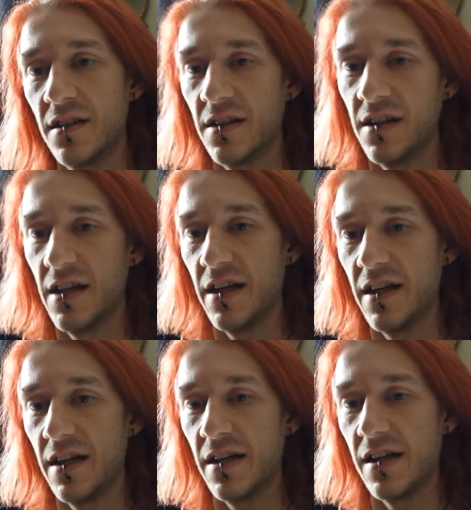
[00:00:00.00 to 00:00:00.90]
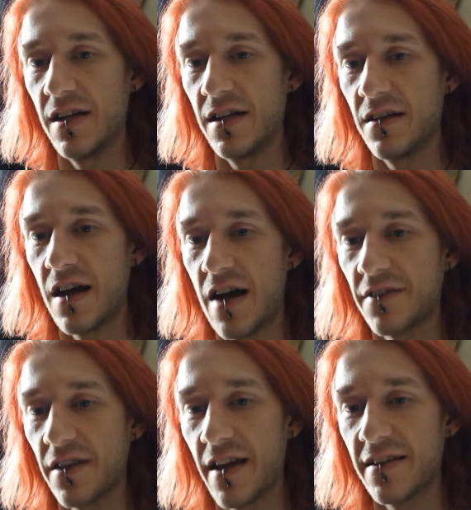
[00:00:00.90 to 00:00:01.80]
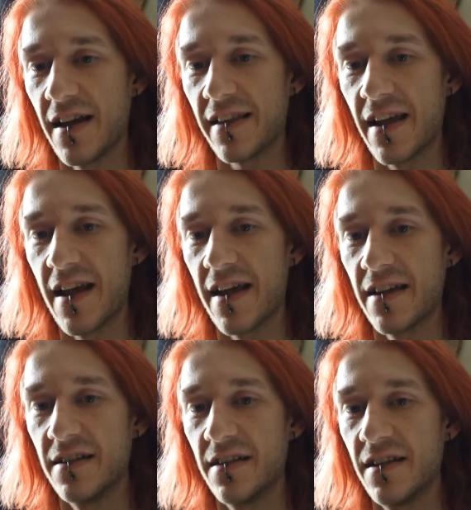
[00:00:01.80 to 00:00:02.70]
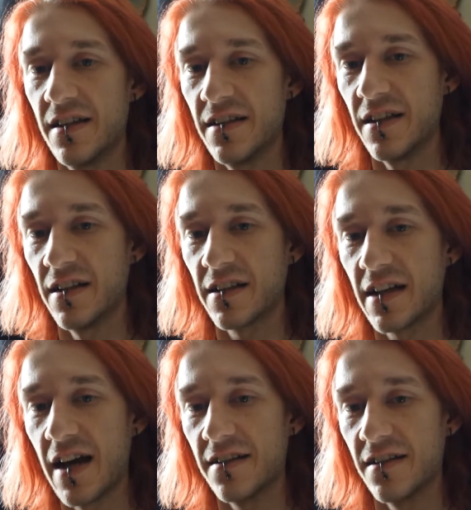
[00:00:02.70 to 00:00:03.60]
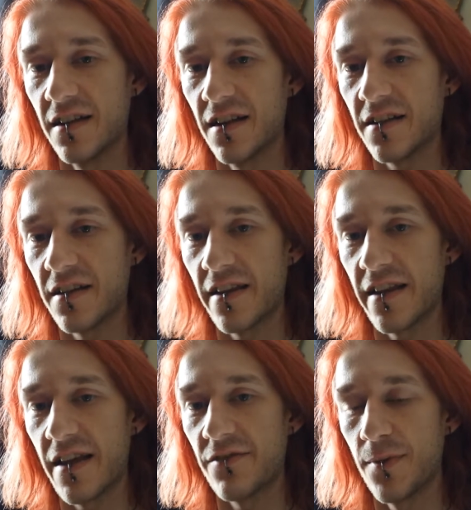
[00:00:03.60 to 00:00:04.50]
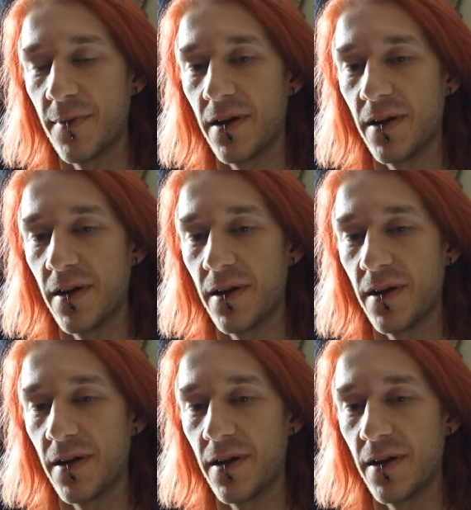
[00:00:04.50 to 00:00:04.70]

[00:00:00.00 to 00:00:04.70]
after they take their little cut and things like that from it.